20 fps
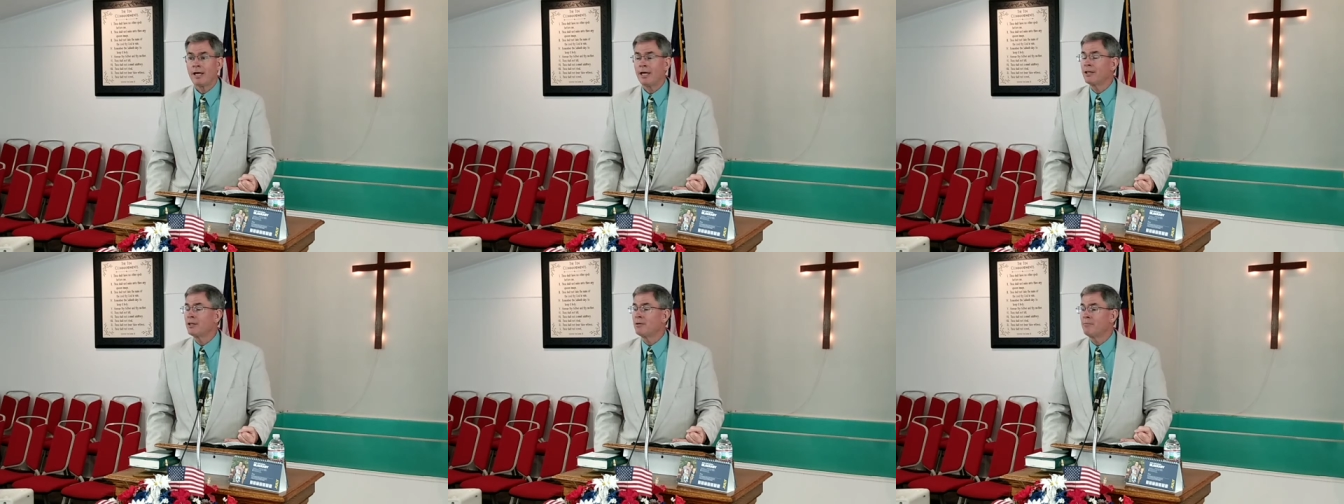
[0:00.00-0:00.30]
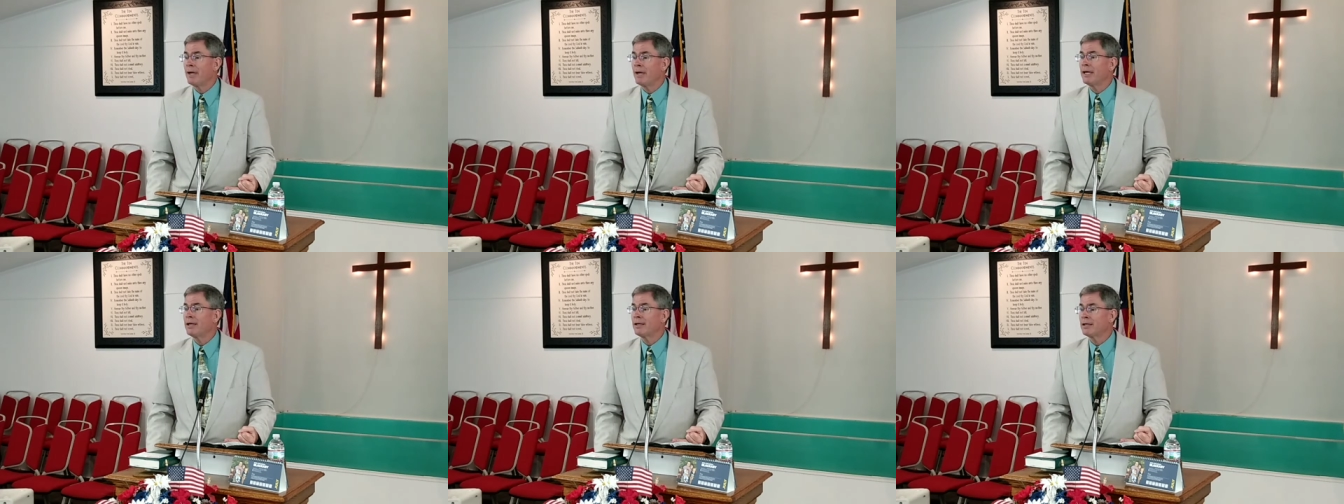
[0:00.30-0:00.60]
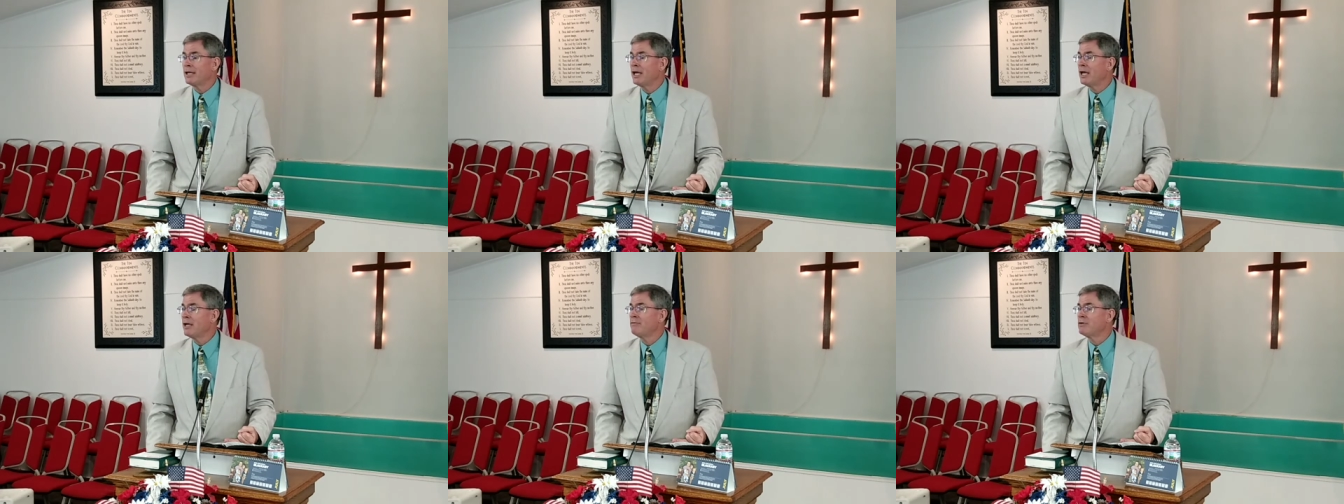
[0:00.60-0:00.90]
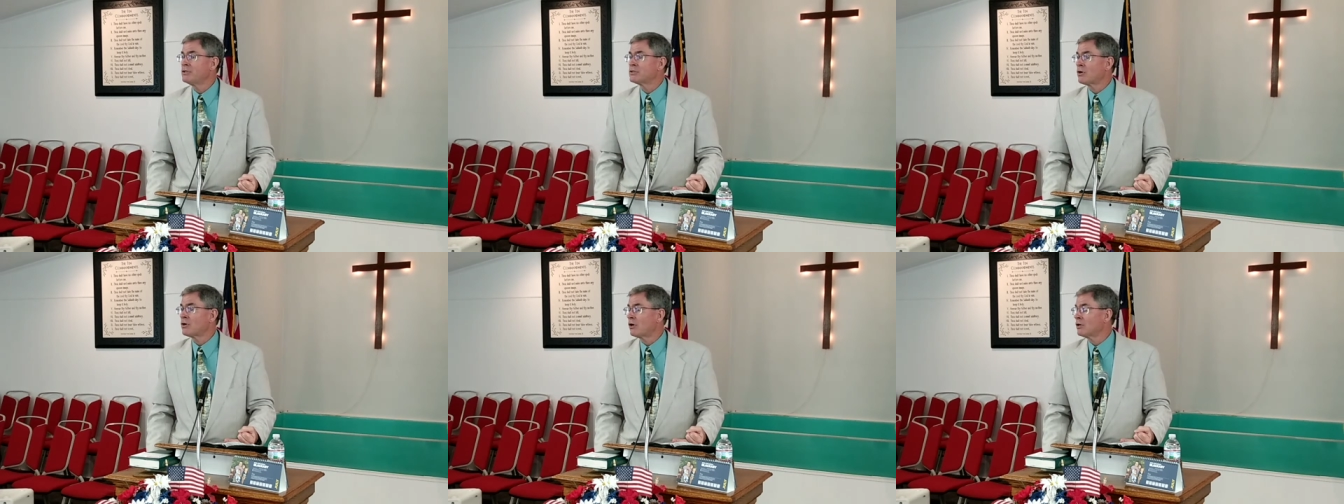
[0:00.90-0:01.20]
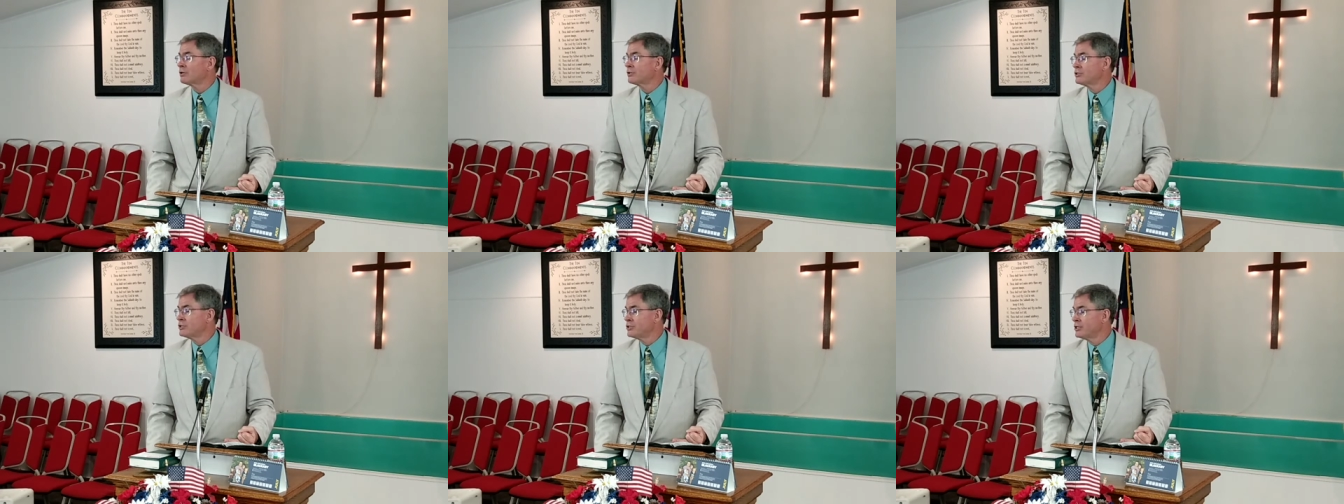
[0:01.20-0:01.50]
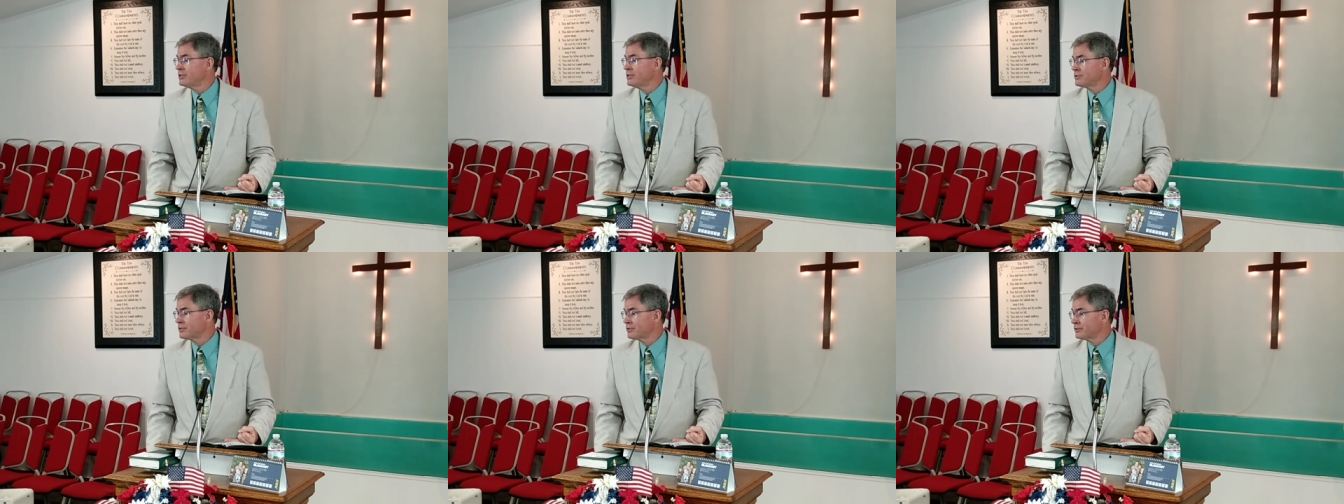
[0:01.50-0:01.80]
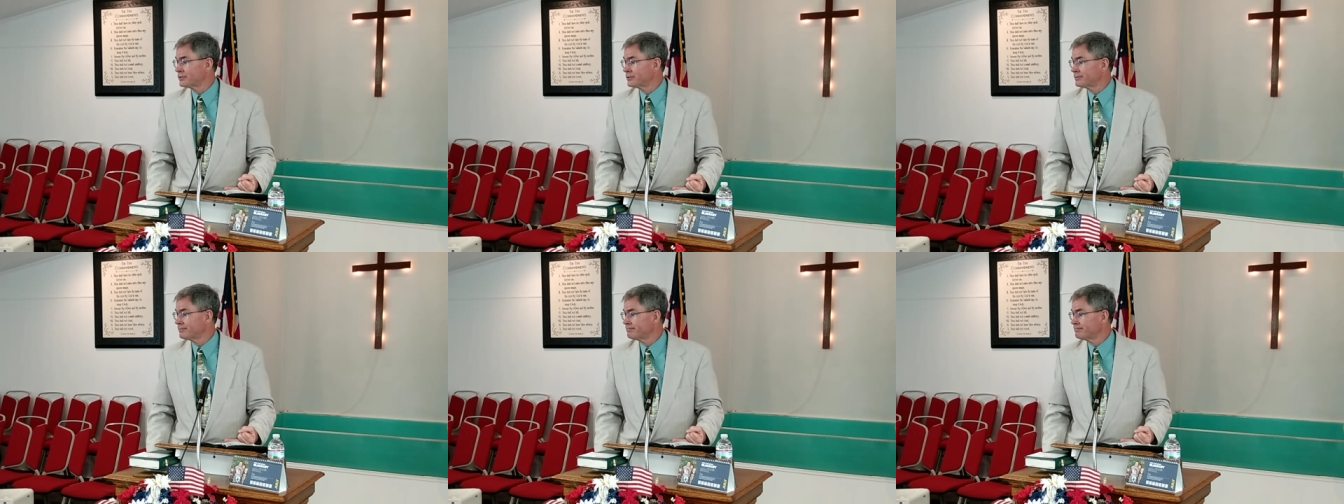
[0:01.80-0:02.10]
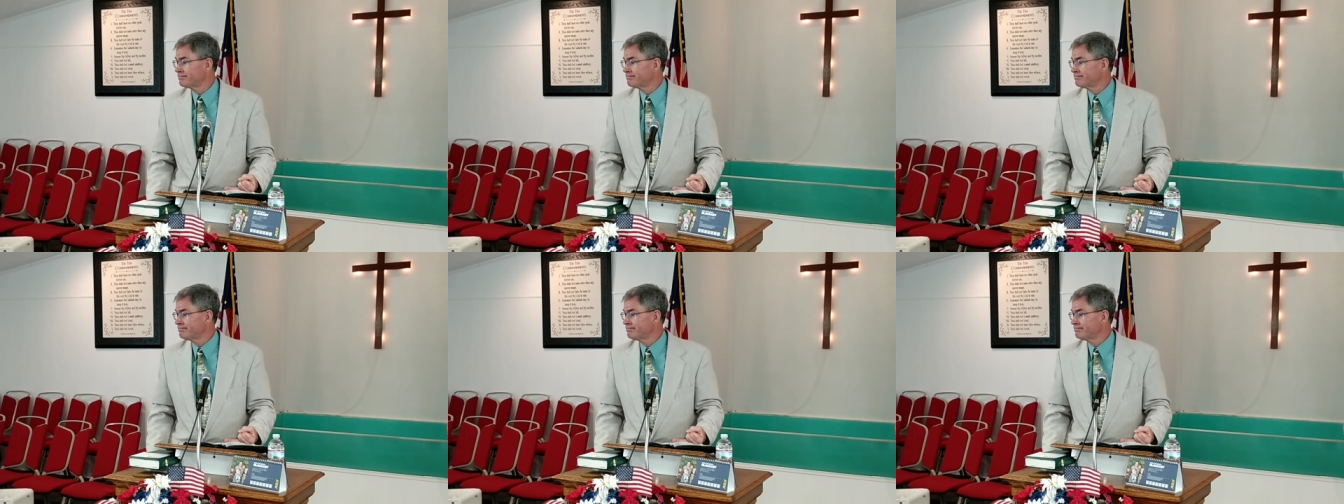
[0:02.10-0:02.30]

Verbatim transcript: And the man gave his heart to Jesus.